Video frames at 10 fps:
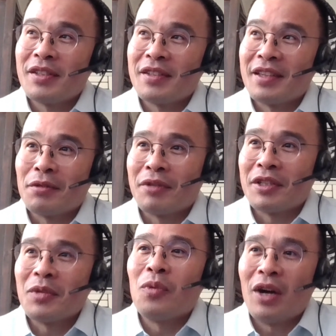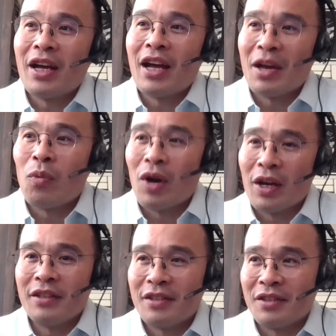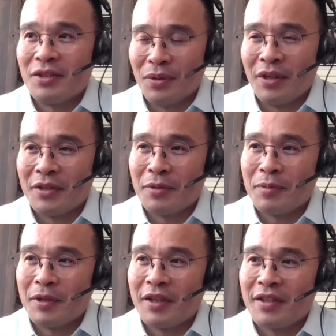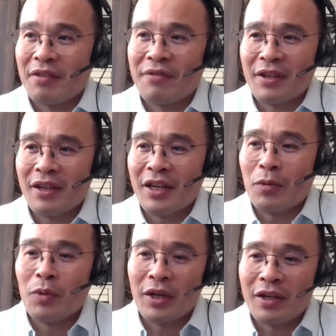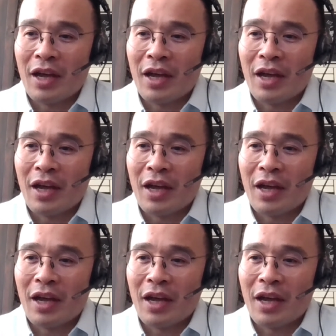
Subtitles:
is that the reason why I wanted to do this was because I felt like when